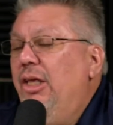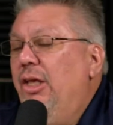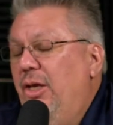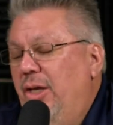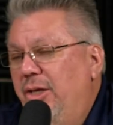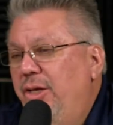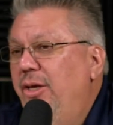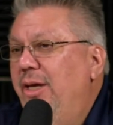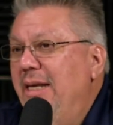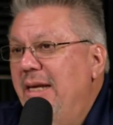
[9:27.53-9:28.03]

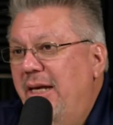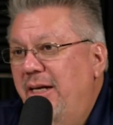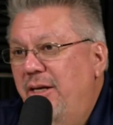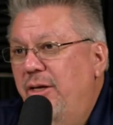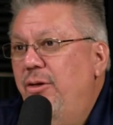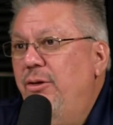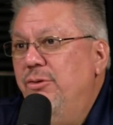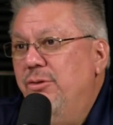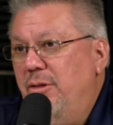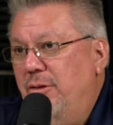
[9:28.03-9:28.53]
You need to
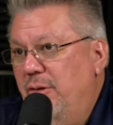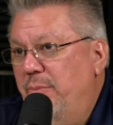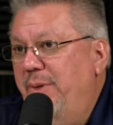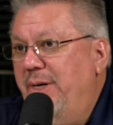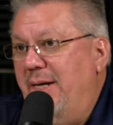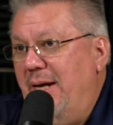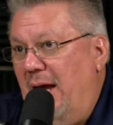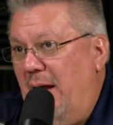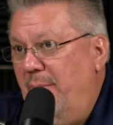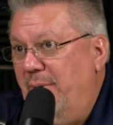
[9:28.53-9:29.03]
use a little bit of
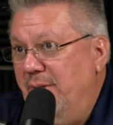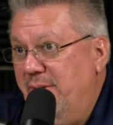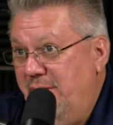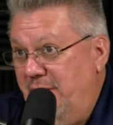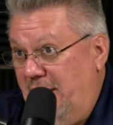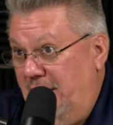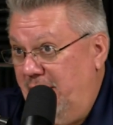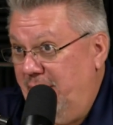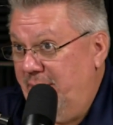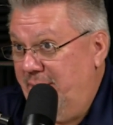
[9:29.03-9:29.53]
common
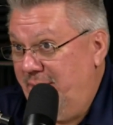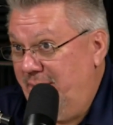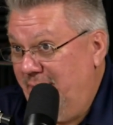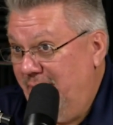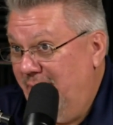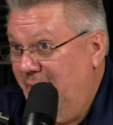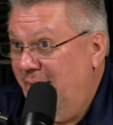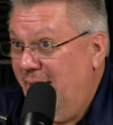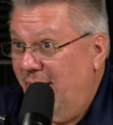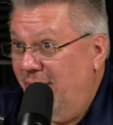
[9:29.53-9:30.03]
sense,
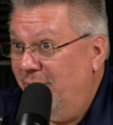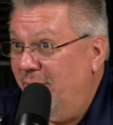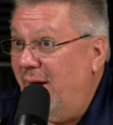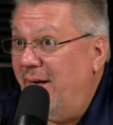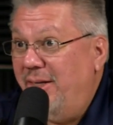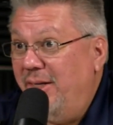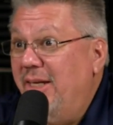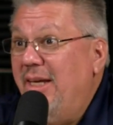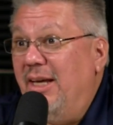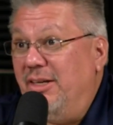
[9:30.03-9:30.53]

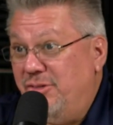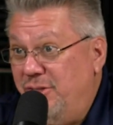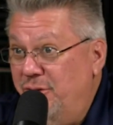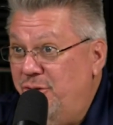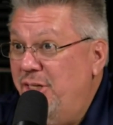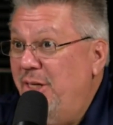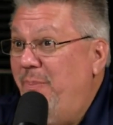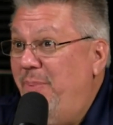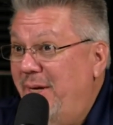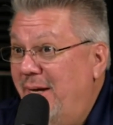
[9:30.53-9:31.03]
right? Yes, the
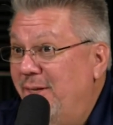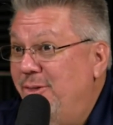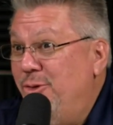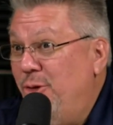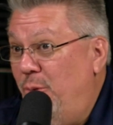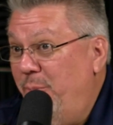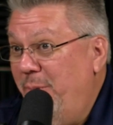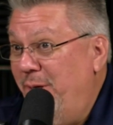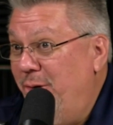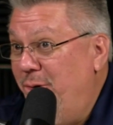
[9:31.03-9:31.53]
GPS
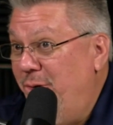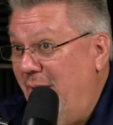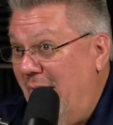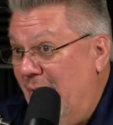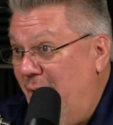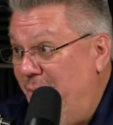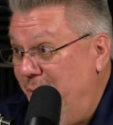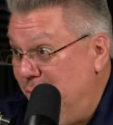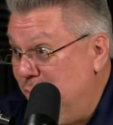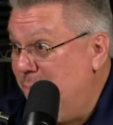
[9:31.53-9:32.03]
told me to go
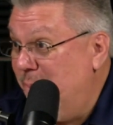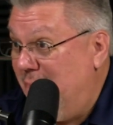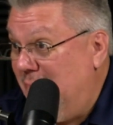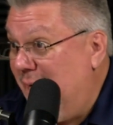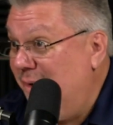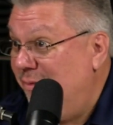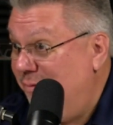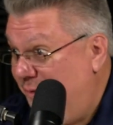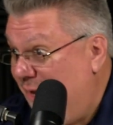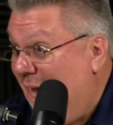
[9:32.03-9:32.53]
down this,
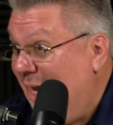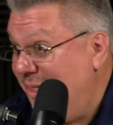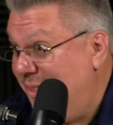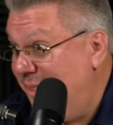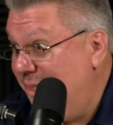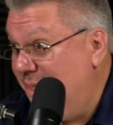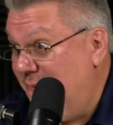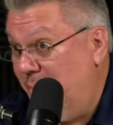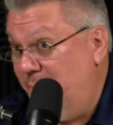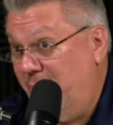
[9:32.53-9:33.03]
but I see
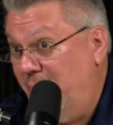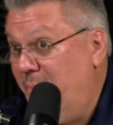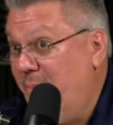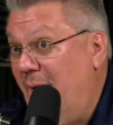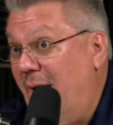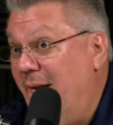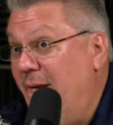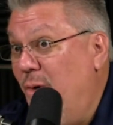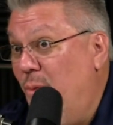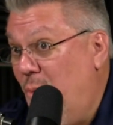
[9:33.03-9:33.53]
that big
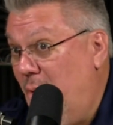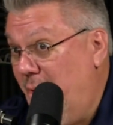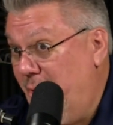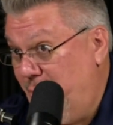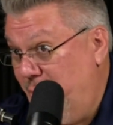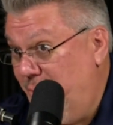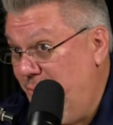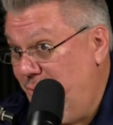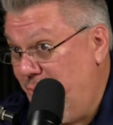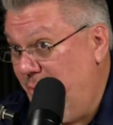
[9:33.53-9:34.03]
body of water
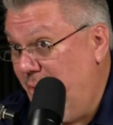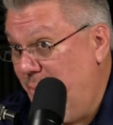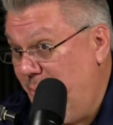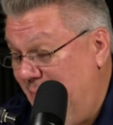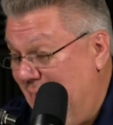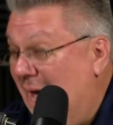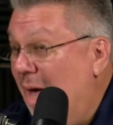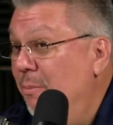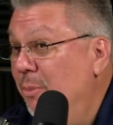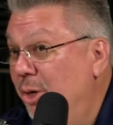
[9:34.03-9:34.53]
in front of me.
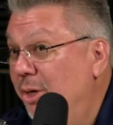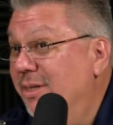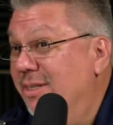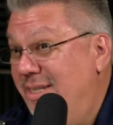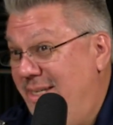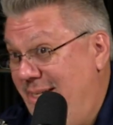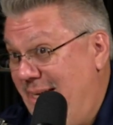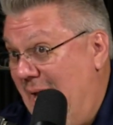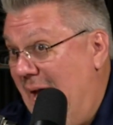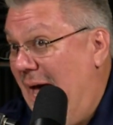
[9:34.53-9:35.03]
I'm going to
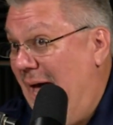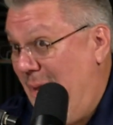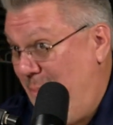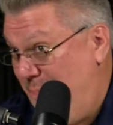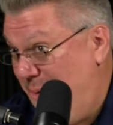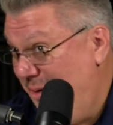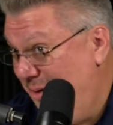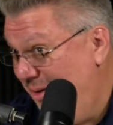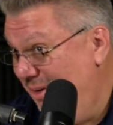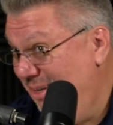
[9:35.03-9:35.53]
stop.
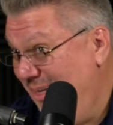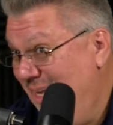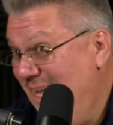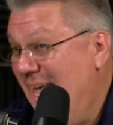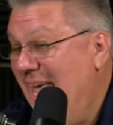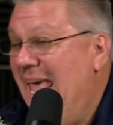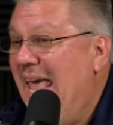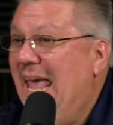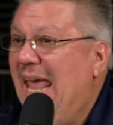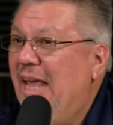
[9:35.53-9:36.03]

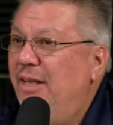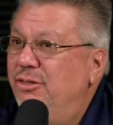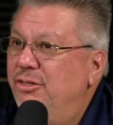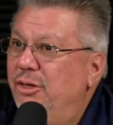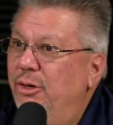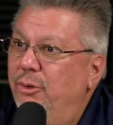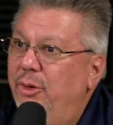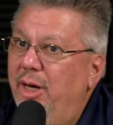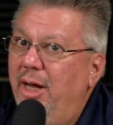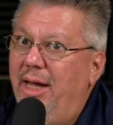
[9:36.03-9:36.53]
And
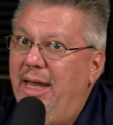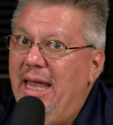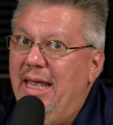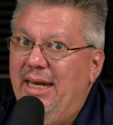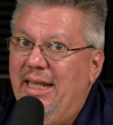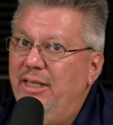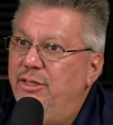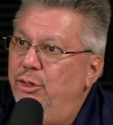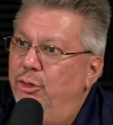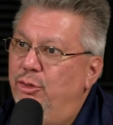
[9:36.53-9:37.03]
so, again,
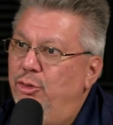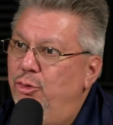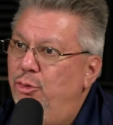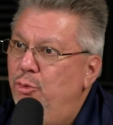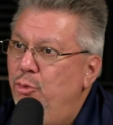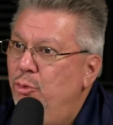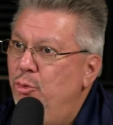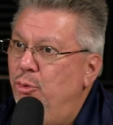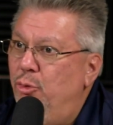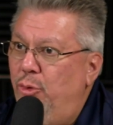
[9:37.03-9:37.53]
it's a
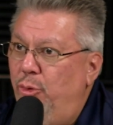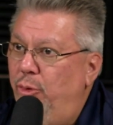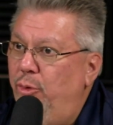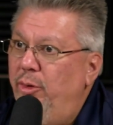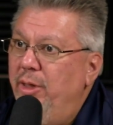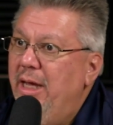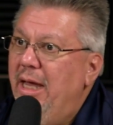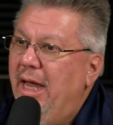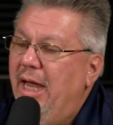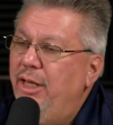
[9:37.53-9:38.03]
tool,
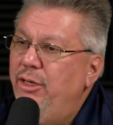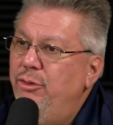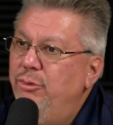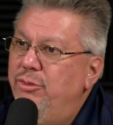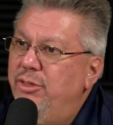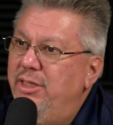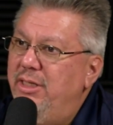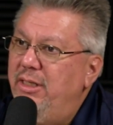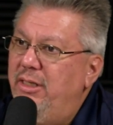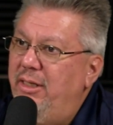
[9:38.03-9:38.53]
and you
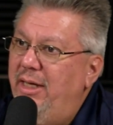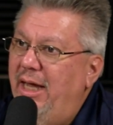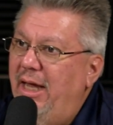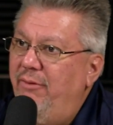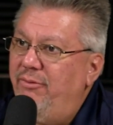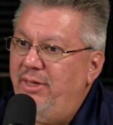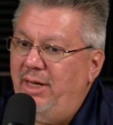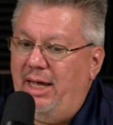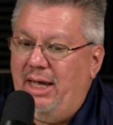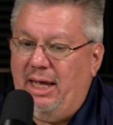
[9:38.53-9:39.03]
still have
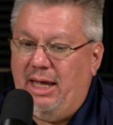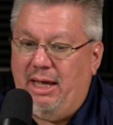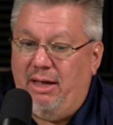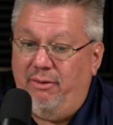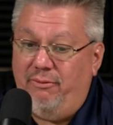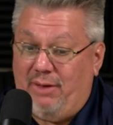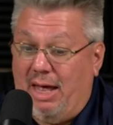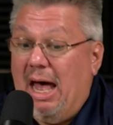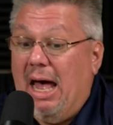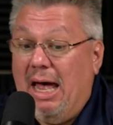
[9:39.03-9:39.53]
to
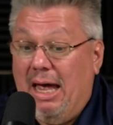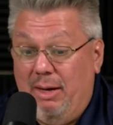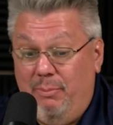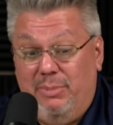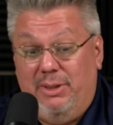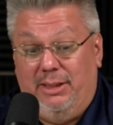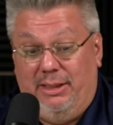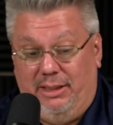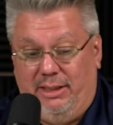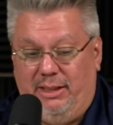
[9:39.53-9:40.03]
have, I
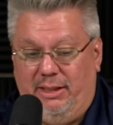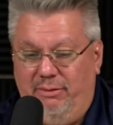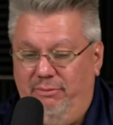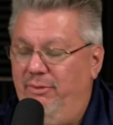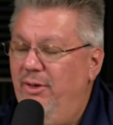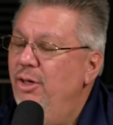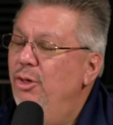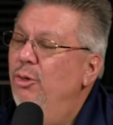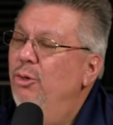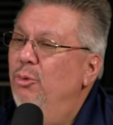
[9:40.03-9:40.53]
believe,
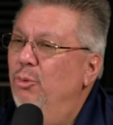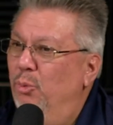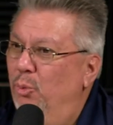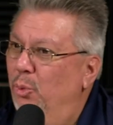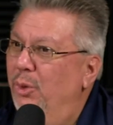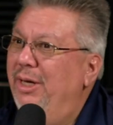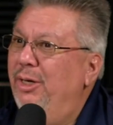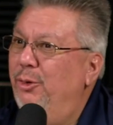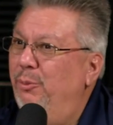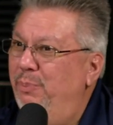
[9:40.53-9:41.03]

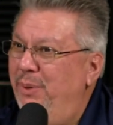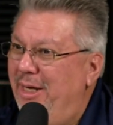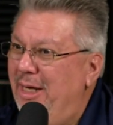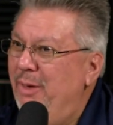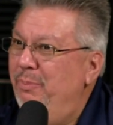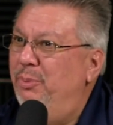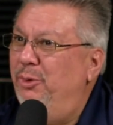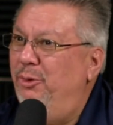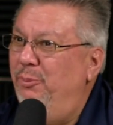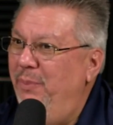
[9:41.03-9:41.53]
real
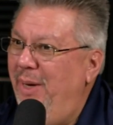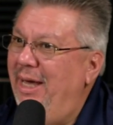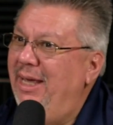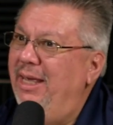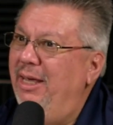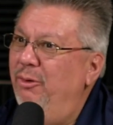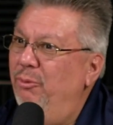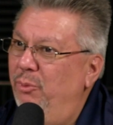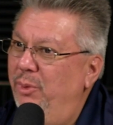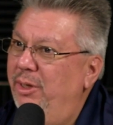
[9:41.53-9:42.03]
people
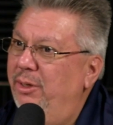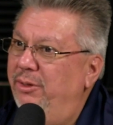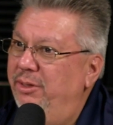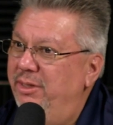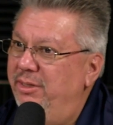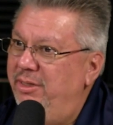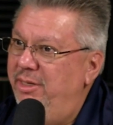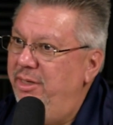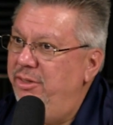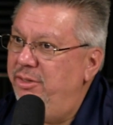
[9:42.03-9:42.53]
making real
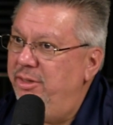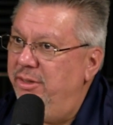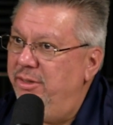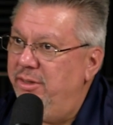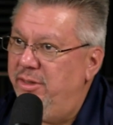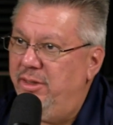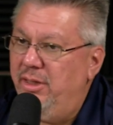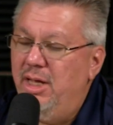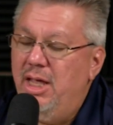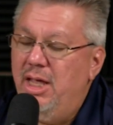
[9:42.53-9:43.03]

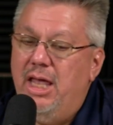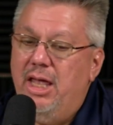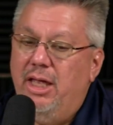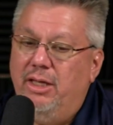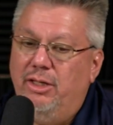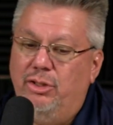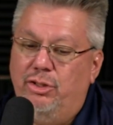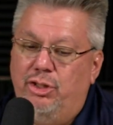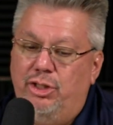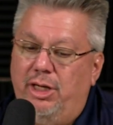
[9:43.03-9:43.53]
decisions.
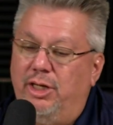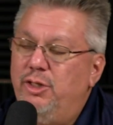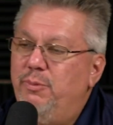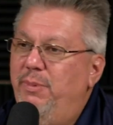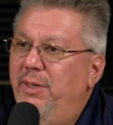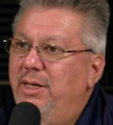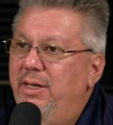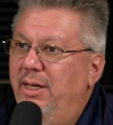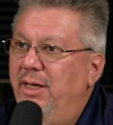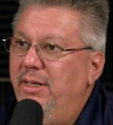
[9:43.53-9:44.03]
Just
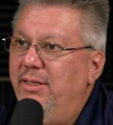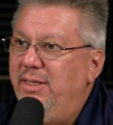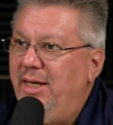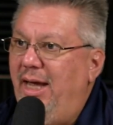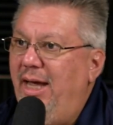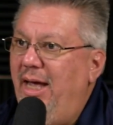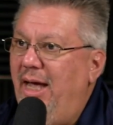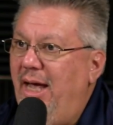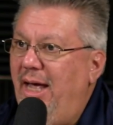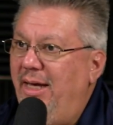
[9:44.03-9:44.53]
because
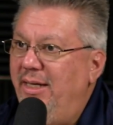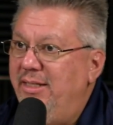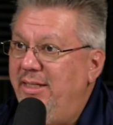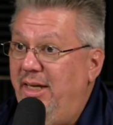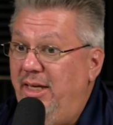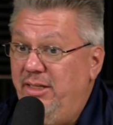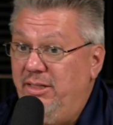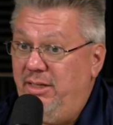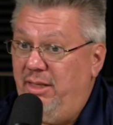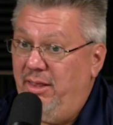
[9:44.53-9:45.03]
AI
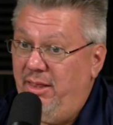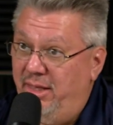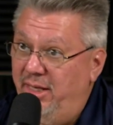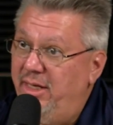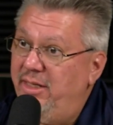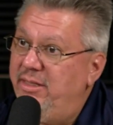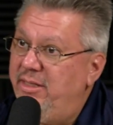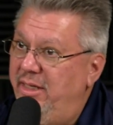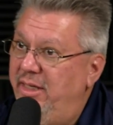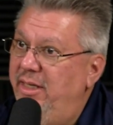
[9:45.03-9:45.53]
says
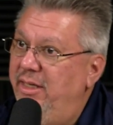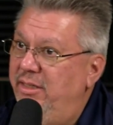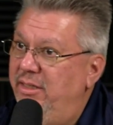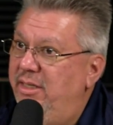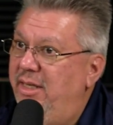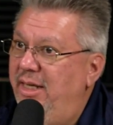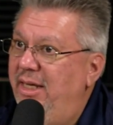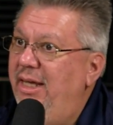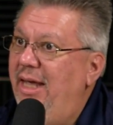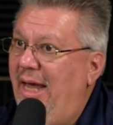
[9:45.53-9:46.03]
this is
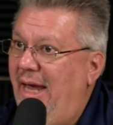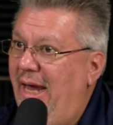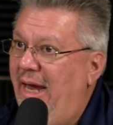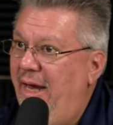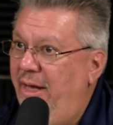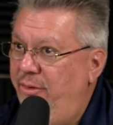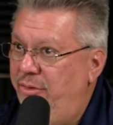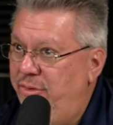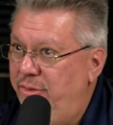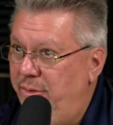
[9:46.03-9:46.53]
the
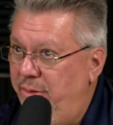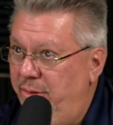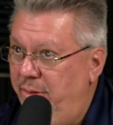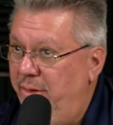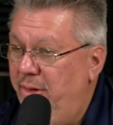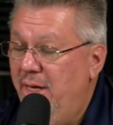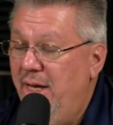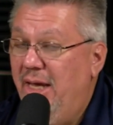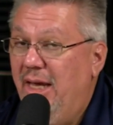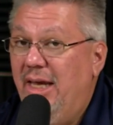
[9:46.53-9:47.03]
answer
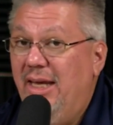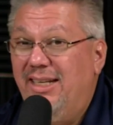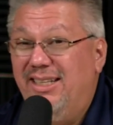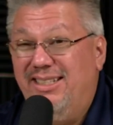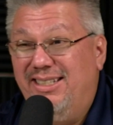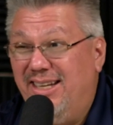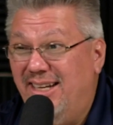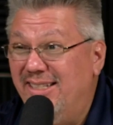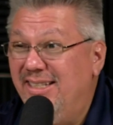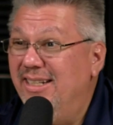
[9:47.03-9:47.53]

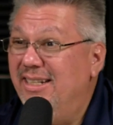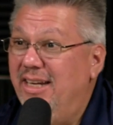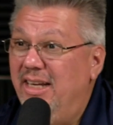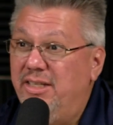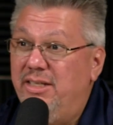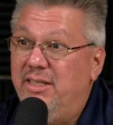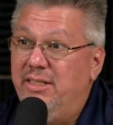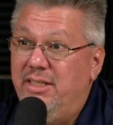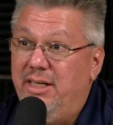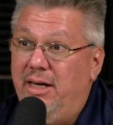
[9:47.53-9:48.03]
doesn't
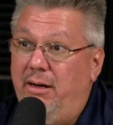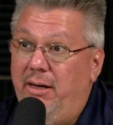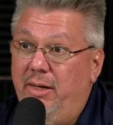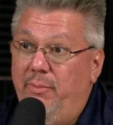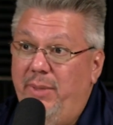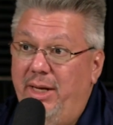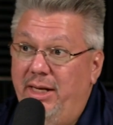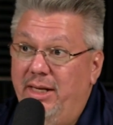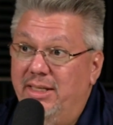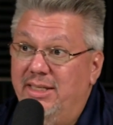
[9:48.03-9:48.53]
necessarily
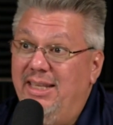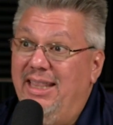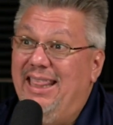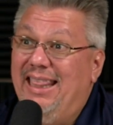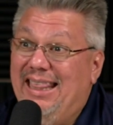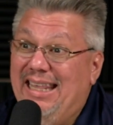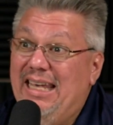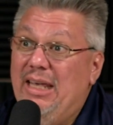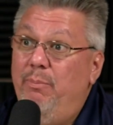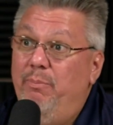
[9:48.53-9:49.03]
mean it's
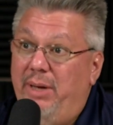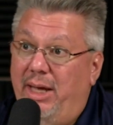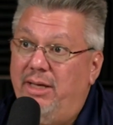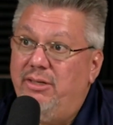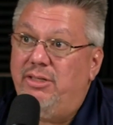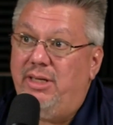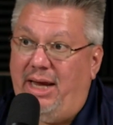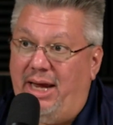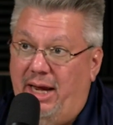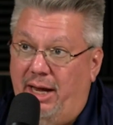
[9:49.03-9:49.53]
the
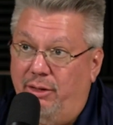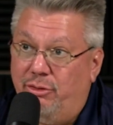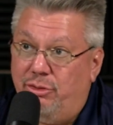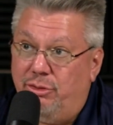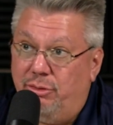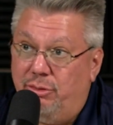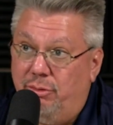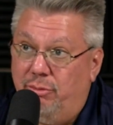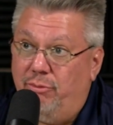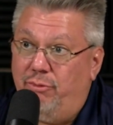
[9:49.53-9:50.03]
best
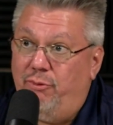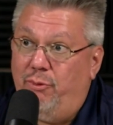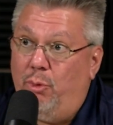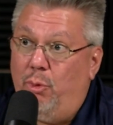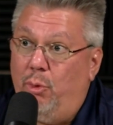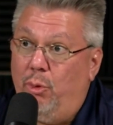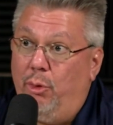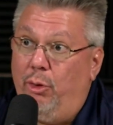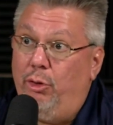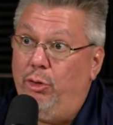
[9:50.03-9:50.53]
answer
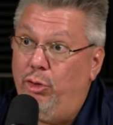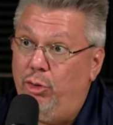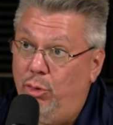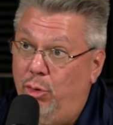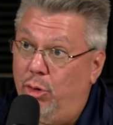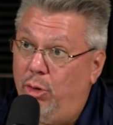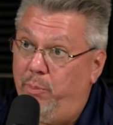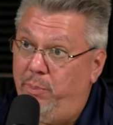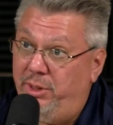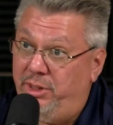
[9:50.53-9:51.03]
for
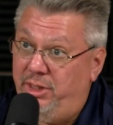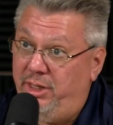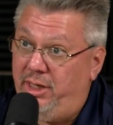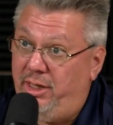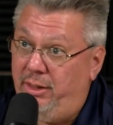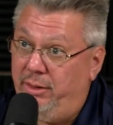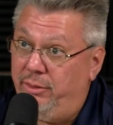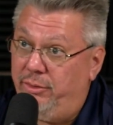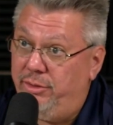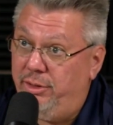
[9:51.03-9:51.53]
your
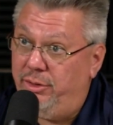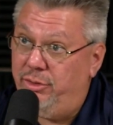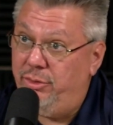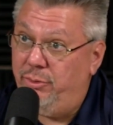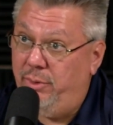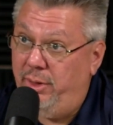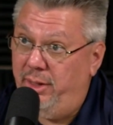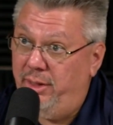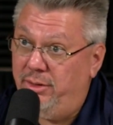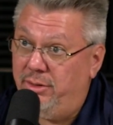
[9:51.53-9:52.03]
particular
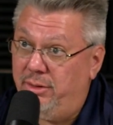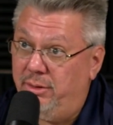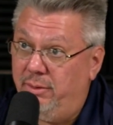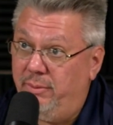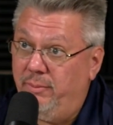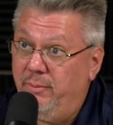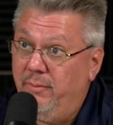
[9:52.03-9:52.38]
situation.